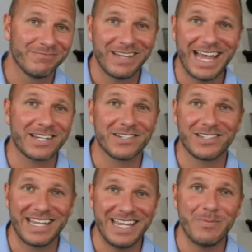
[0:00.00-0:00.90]

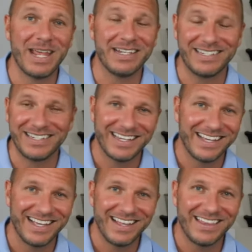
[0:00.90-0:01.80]
ex-inmate
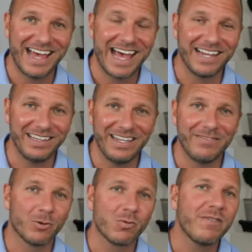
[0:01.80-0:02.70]
that lived
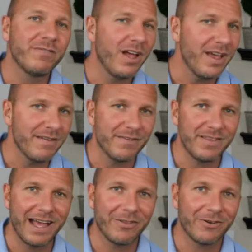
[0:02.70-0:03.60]
a rough life, and
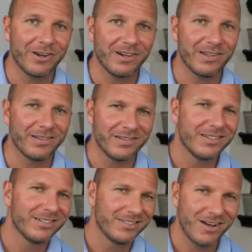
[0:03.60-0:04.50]
now they're going to
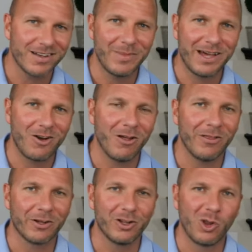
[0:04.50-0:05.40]
talk about all
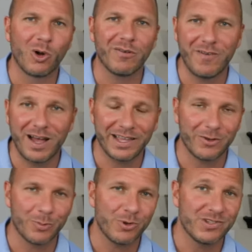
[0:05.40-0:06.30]
the glorifying
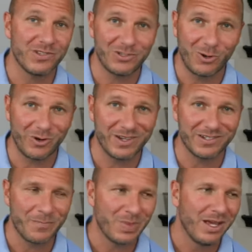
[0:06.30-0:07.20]
their prison stories.
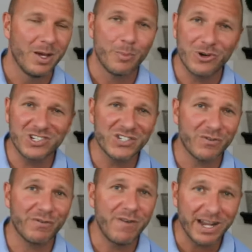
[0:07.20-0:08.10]
Prison's
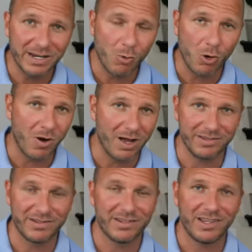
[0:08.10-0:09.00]
for fucking morons.